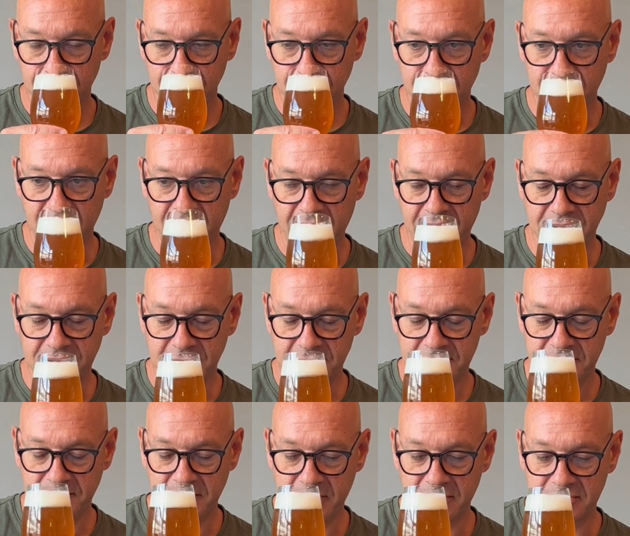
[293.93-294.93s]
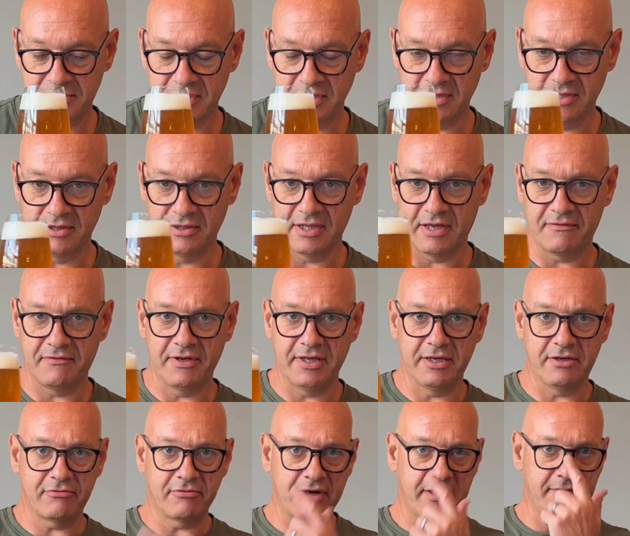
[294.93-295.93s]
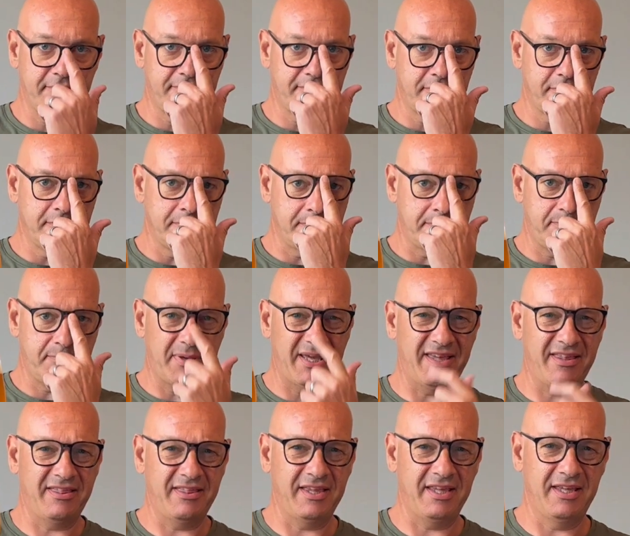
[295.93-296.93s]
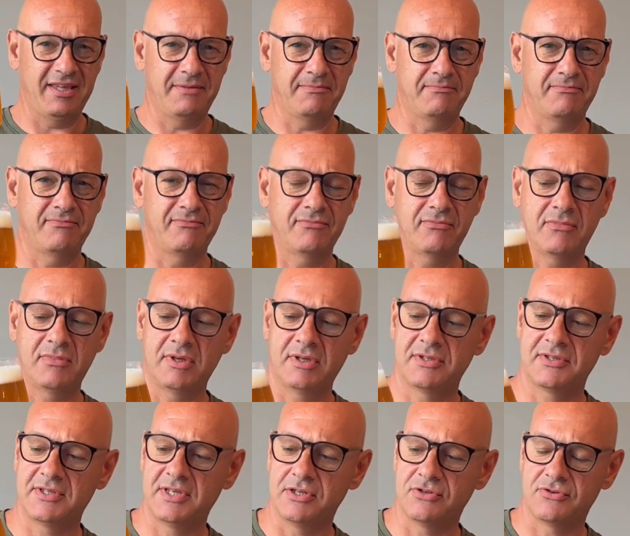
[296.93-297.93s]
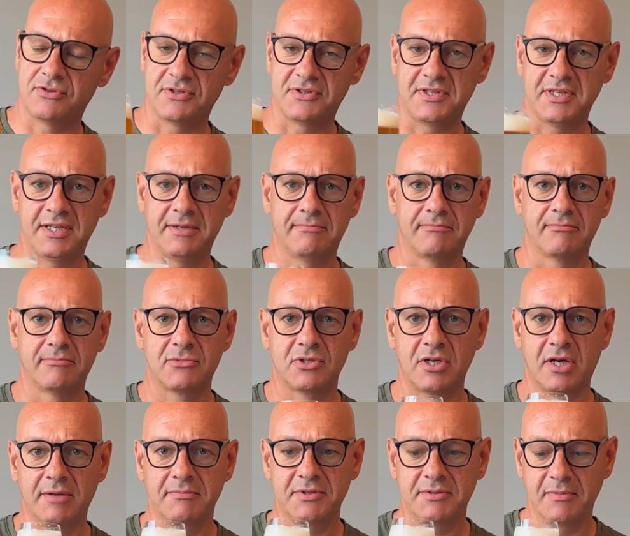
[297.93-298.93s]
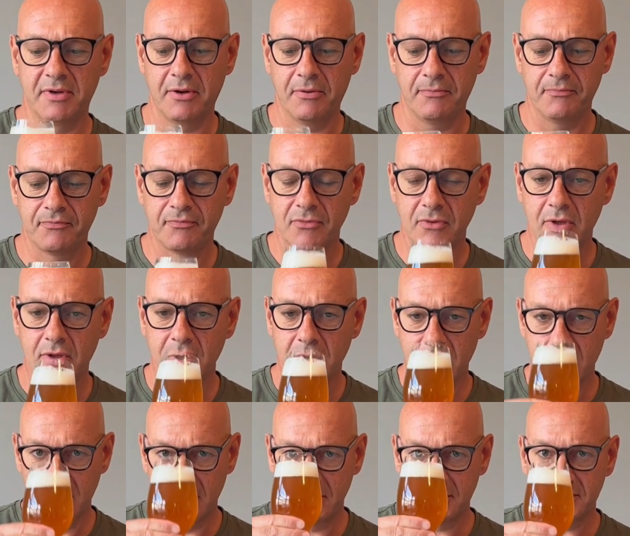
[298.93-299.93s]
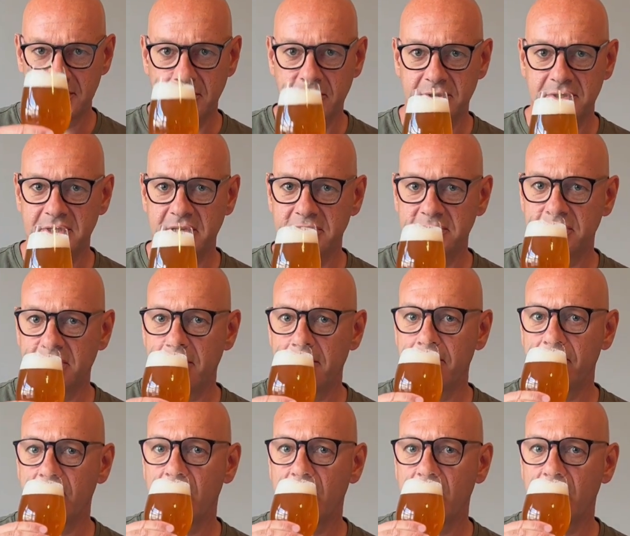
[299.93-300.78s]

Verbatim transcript: But it just smells lovely grapefruit, pithy, citrusy type smell. See what it tastes like.